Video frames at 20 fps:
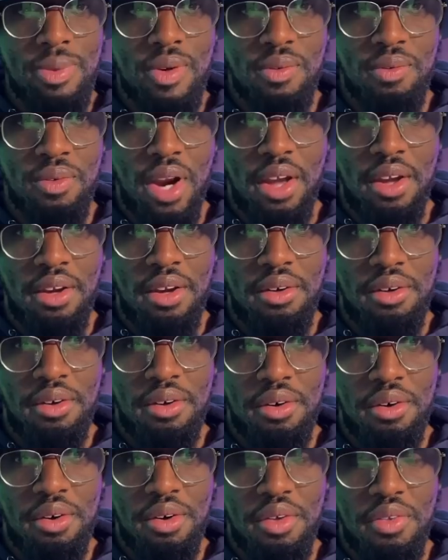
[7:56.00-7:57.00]
Right.
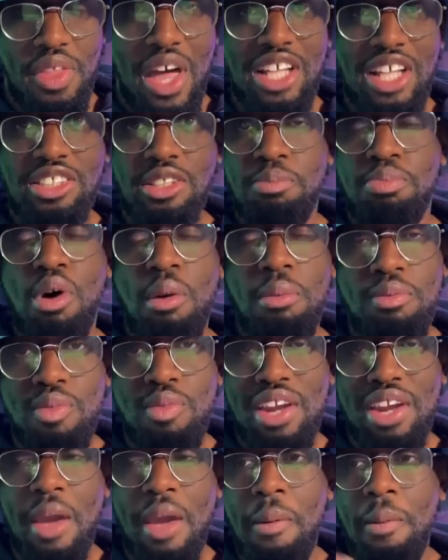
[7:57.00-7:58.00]
That's the problem
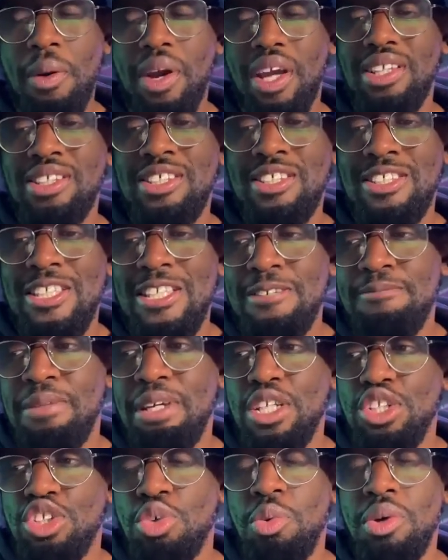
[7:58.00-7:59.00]
right there. People can see
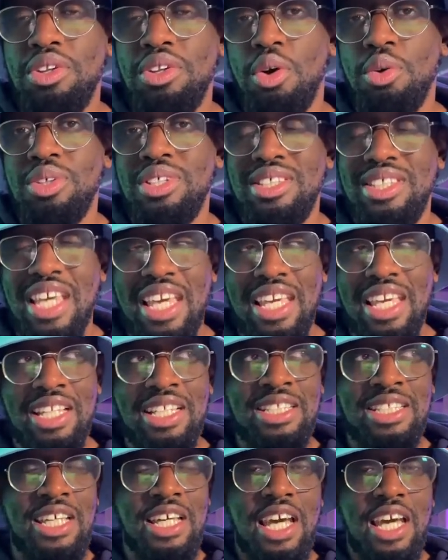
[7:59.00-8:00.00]
me doing those
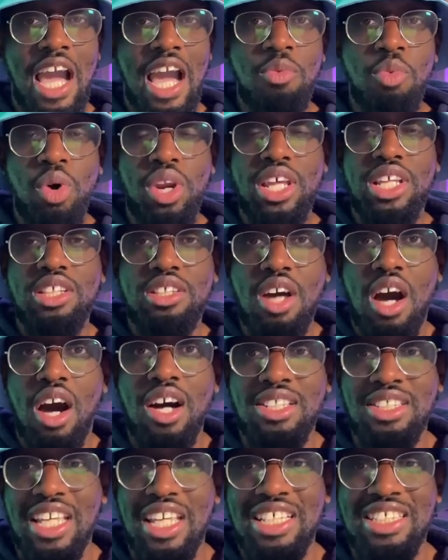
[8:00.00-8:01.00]
things. And what it
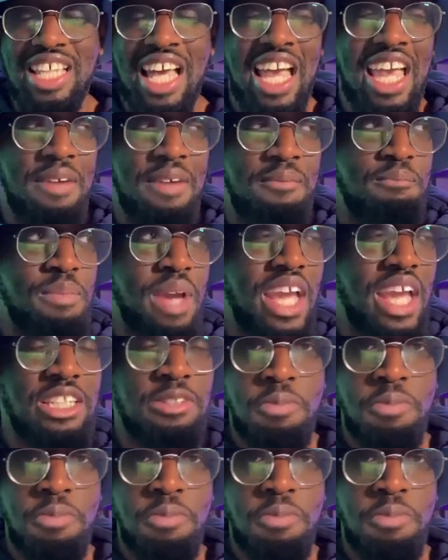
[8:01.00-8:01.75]
does is that it makes